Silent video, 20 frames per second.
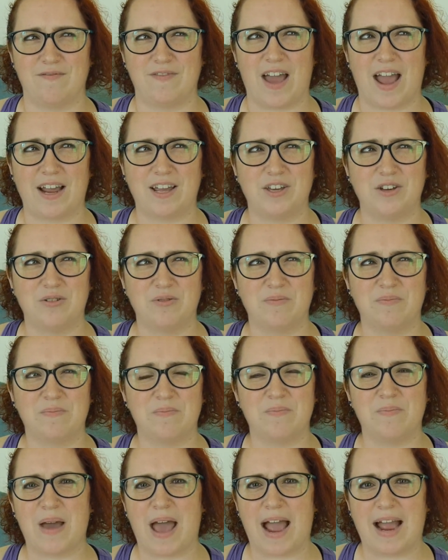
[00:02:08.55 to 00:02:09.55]

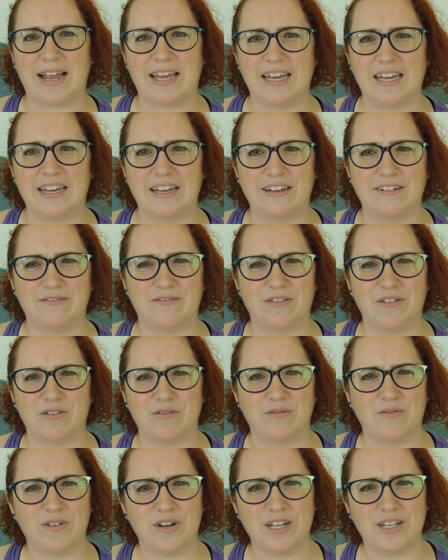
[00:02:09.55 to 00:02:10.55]
vacuum bagging for
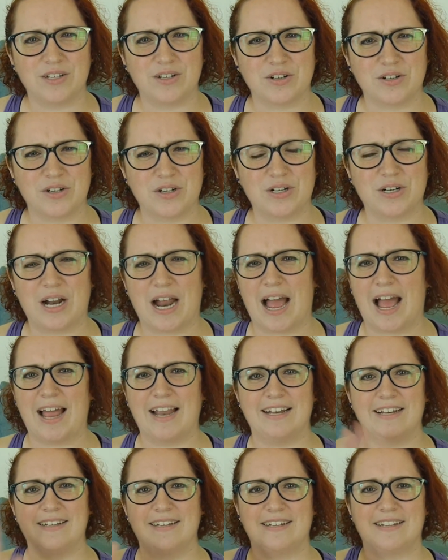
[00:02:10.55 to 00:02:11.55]
the freezer.
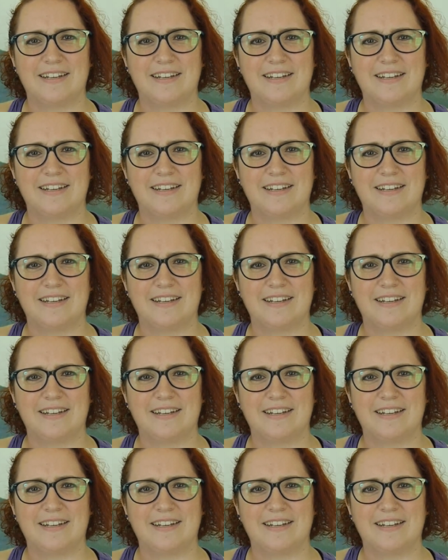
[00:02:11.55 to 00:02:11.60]
I,